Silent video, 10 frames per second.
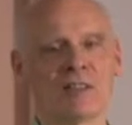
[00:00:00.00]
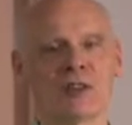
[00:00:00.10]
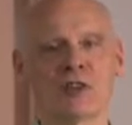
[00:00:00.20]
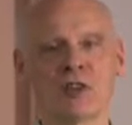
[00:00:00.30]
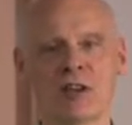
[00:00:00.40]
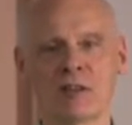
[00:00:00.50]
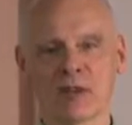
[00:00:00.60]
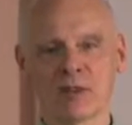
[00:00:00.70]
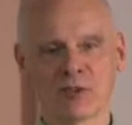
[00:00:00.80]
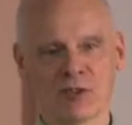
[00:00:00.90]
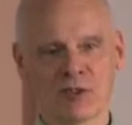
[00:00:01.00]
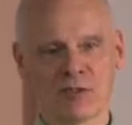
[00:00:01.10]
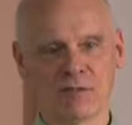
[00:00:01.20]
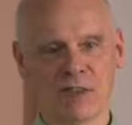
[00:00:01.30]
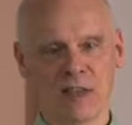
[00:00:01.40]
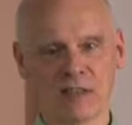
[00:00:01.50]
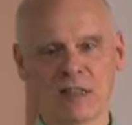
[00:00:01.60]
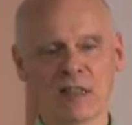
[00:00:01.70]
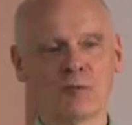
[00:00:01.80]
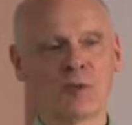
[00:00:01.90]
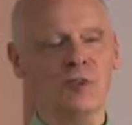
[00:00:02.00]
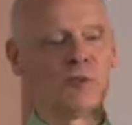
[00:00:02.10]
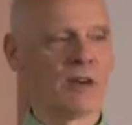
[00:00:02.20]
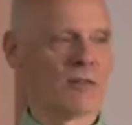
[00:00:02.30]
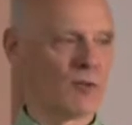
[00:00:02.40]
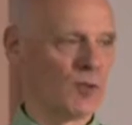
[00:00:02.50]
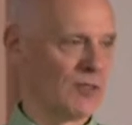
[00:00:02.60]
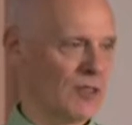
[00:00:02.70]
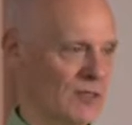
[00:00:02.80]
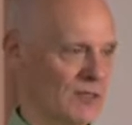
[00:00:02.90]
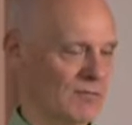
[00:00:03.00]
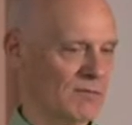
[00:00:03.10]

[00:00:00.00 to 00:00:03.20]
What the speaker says: to share my Christian faith with whoever will listen.